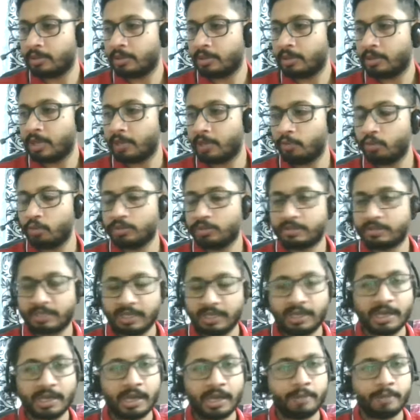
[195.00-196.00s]
I would
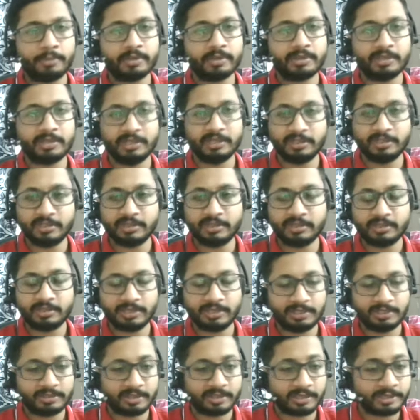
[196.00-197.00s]
say I'm a
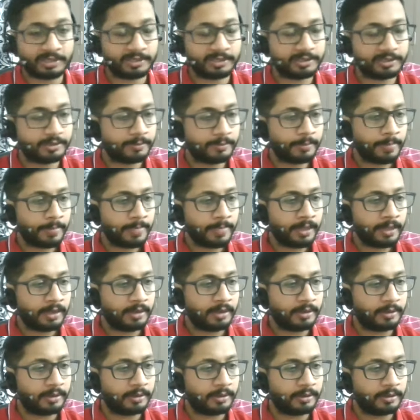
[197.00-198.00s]
seasoned
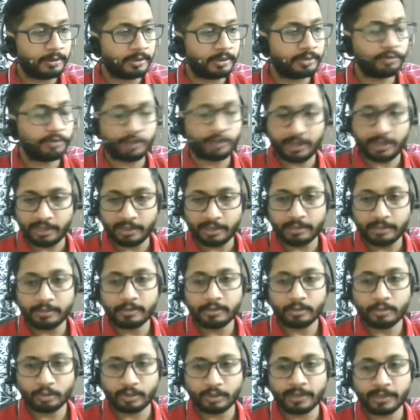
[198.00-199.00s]
trainer.
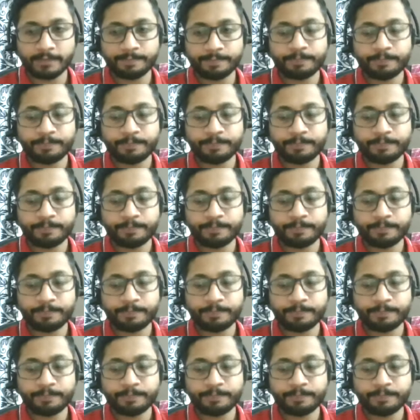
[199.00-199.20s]
Okay.